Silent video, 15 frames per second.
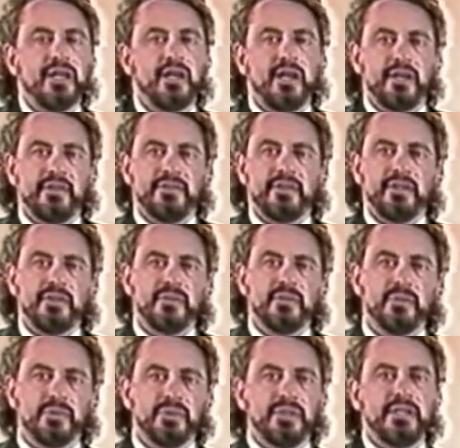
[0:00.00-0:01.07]
are then
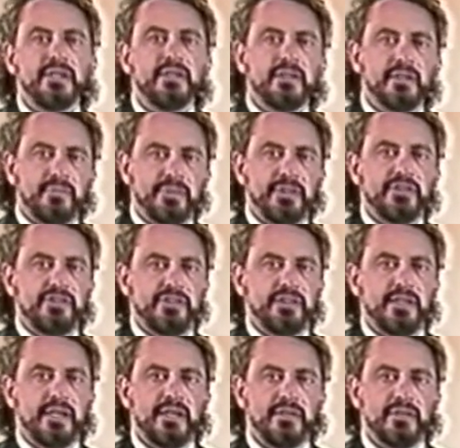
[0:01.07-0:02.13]

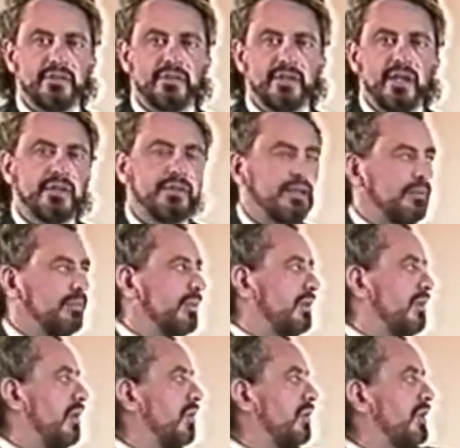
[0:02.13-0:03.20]
recapitulated that
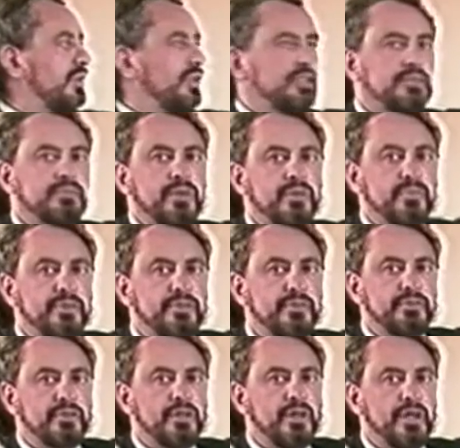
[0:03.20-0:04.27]
belong in this moment
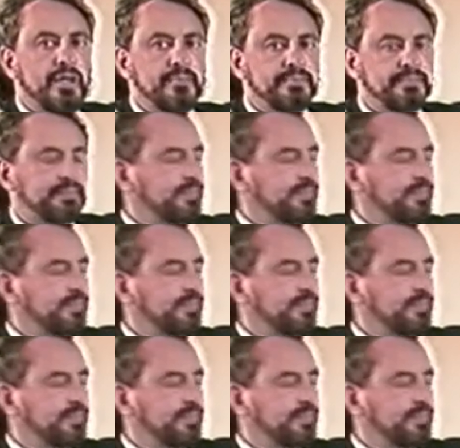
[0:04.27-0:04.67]
of time.